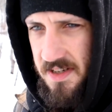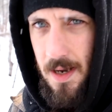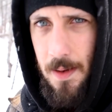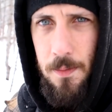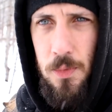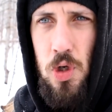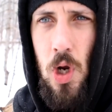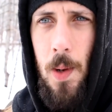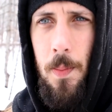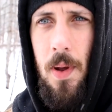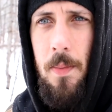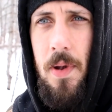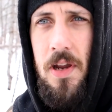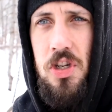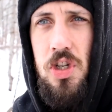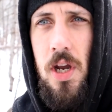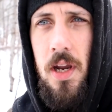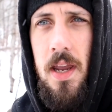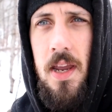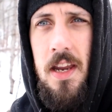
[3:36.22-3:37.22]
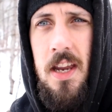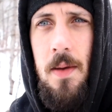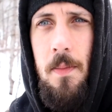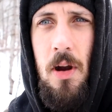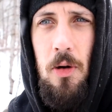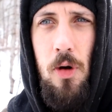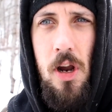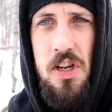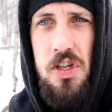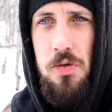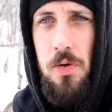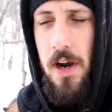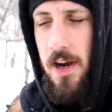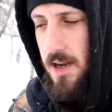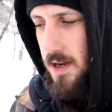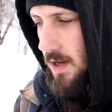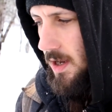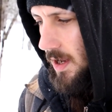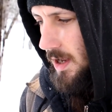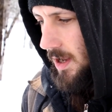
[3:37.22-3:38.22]
step, chop up my chicken, get my rice
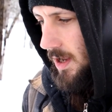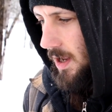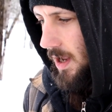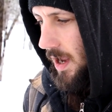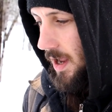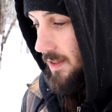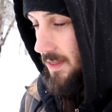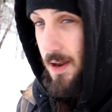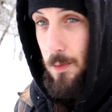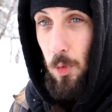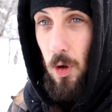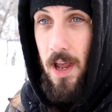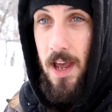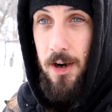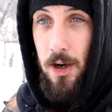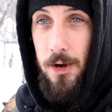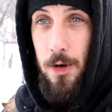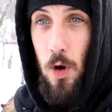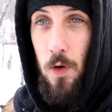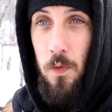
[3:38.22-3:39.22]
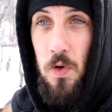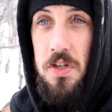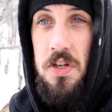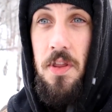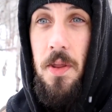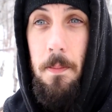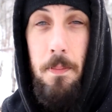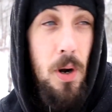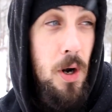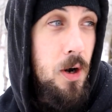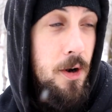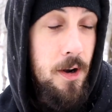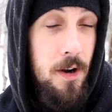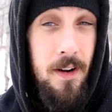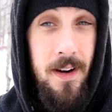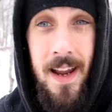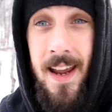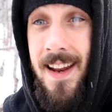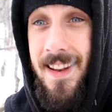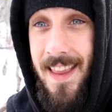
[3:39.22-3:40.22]
ready, and then we'll head on over to the burner,
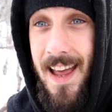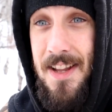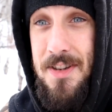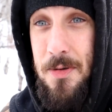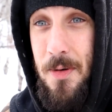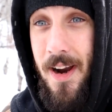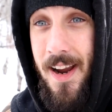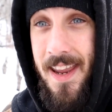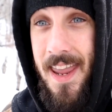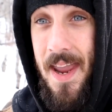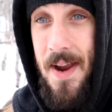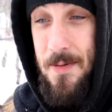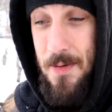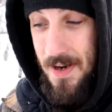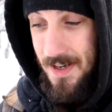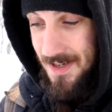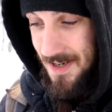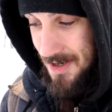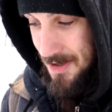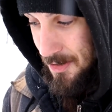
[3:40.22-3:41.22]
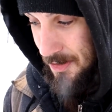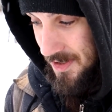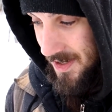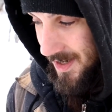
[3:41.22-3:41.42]
and that's where I can't wait to use